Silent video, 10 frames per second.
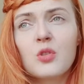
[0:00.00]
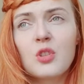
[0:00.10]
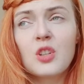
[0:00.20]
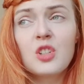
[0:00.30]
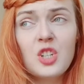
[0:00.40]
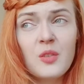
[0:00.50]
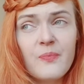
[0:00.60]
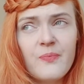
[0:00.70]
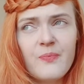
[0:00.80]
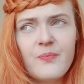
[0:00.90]
to the gym?
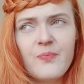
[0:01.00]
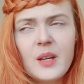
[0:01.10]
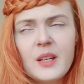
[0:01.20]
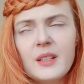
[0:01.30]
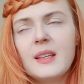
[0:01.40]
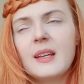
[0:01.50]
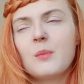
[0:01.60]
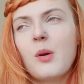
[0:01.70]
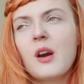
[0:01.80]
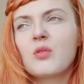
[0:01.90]
And then
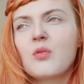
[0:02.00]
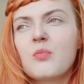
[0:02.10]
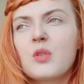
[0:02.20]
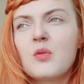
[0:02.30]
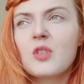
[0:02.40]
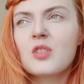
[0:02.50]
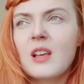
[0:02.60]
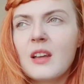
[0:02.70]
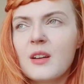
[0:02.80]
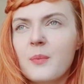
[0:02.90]
part of me was
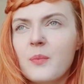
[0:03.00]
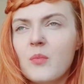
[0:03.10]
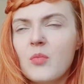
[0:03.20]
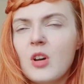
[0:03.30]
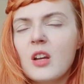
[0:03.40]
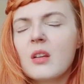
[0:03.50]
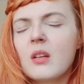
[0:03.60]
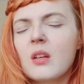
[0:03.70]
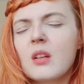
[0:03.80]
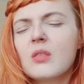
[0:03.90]
like, I
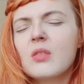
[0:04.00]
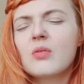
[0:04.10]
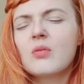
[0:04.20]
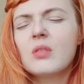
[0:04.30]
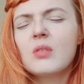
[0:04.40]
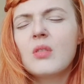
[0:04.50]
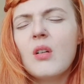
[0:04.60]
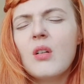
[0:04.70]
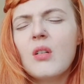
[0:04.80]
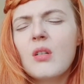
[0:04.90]
really don't want to
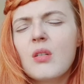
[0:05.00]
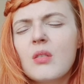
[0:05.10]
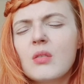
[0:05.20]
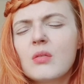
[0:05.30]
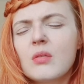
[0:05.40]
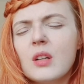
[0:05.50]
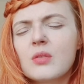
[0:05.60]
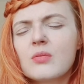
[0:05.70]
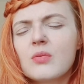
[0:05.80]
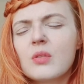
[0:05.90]
go. I
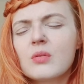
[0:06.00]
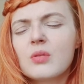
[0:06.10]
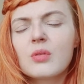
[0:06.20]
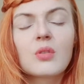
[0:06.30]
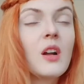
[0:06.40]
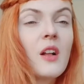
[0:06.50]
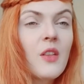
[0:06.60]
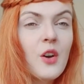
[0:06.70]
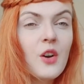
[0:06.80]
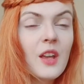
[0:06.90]
don't want to.
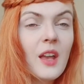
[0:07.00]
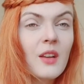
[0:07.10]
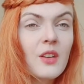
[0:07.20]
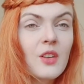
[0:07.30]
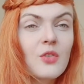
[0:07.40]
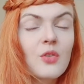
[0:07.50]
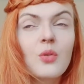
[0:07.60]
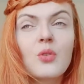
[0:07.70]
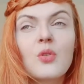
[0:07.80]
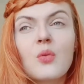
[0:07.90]
Okay, so
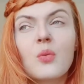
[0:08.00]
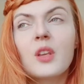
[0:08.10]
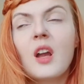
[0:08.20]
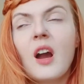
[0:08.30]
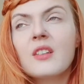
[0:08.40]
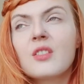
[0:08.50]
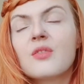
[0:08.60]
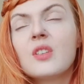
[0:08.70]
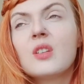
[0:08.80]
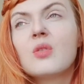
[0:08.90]
we kind of
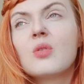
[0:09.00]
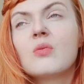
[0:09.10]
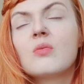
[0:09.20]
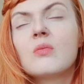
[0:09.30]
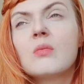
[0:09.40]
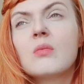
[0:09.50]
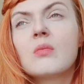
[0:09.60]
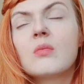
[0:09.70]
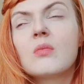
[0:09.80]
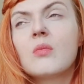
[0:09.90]
need
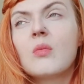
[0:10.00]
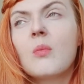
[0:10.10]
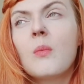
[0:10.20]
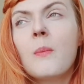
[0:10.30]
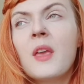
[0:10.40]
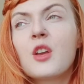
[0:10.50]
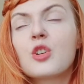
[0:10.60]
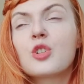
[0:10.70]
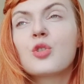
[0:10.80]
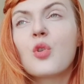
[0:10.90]
to
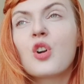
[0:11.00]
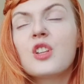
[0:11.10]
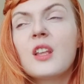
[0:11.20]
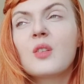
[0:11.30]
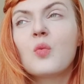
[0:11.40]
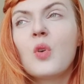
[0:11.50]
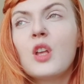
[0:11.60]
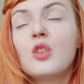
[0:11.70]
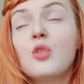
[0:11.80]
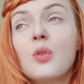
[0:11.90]
make sure that
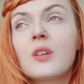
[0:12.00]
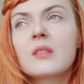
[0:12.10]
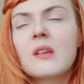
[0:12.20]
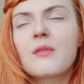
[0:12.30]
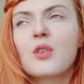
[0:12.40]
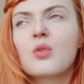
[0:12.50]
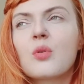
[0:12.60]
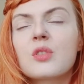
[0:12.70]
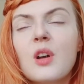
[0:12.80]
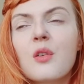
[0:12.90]
we're doing something
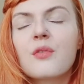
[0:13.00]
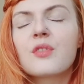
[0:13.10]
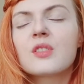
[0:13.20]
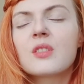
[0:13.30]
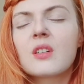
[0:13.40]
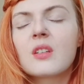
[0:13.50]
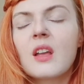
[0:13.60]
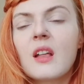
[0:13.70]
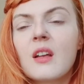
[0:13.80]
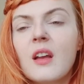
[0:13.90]
towards our physical
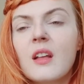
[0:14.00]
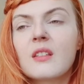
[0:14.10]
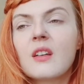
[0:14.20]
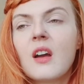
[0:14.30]
health.